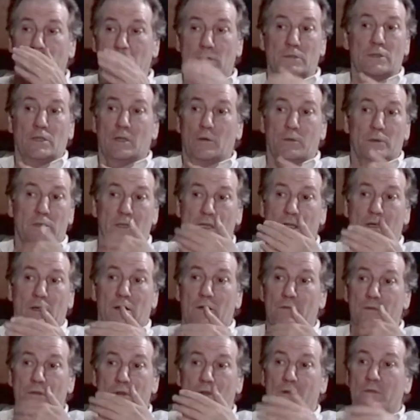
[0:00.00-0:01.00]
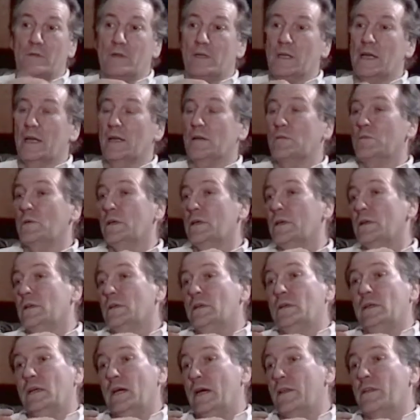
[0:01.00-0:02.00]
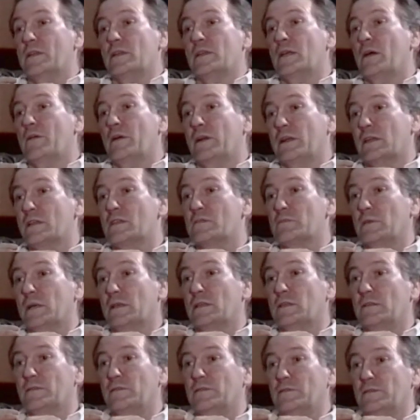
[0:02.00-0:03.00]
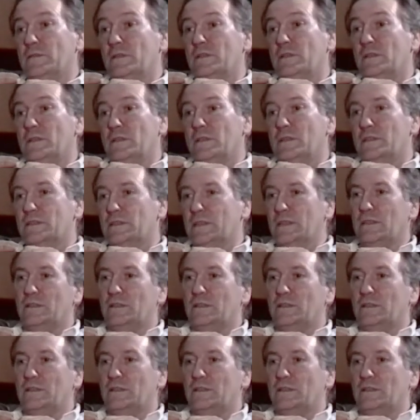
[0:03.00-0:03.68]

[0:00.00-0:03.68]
we did it over and over again, where other directors might have said,